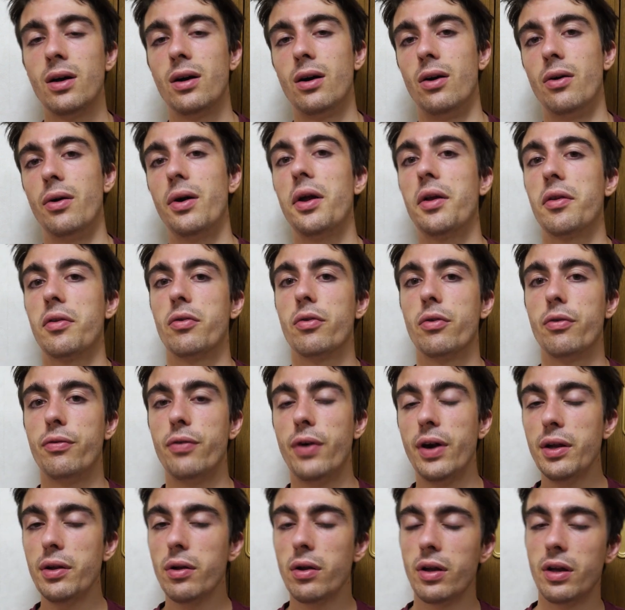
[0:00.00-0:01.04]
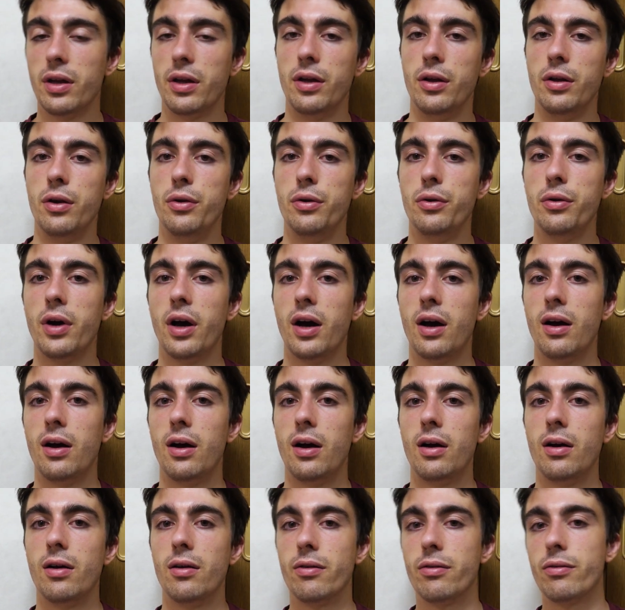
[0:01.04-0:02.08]
All right, so finally you
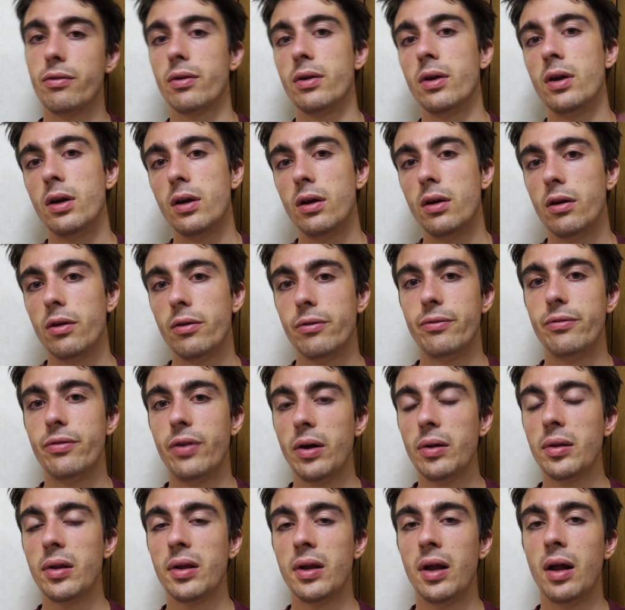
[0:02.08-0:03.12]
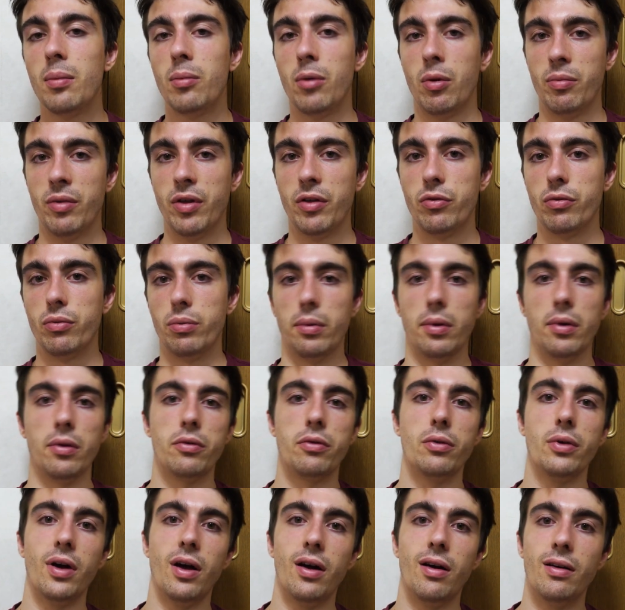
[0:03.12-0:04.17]
have found an album that you
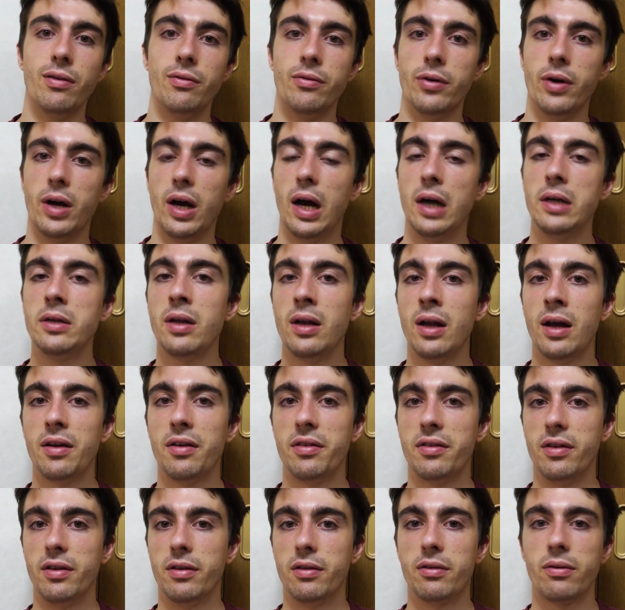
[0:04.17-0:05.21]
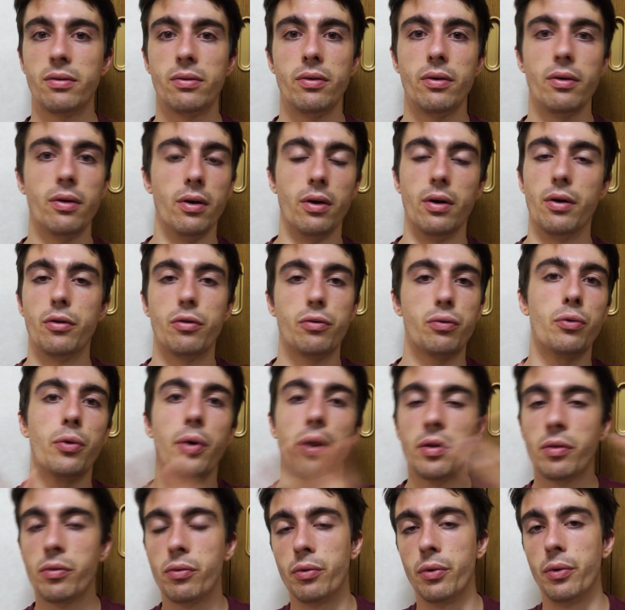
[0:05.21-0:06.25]
want. You have analyzed it through
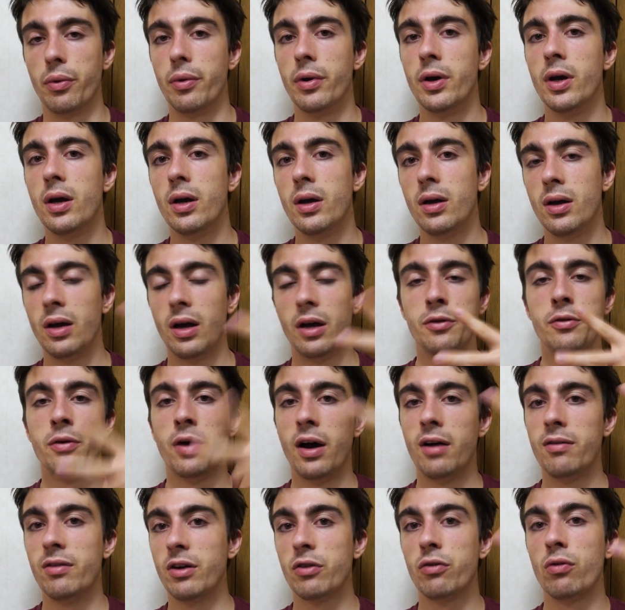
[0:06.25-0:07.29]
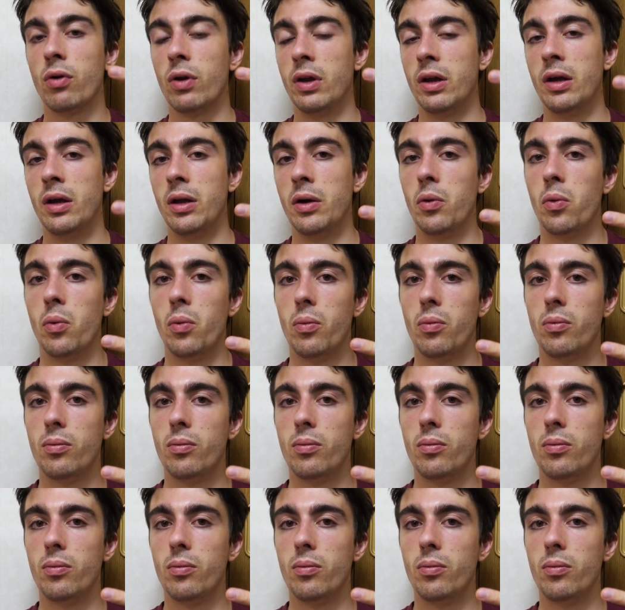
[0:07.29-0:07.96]
and through, and you have actually